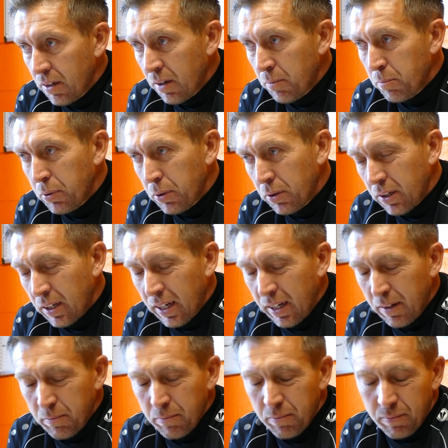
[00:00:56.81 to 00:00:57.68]
and put the
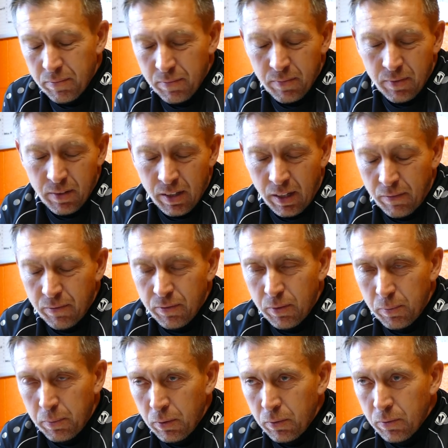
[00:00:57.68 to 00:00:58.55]
game
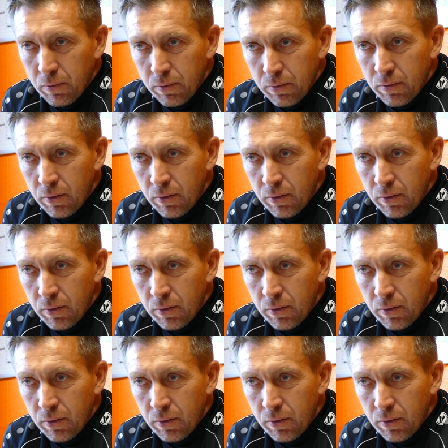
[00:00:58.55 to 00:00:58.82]
comfortable.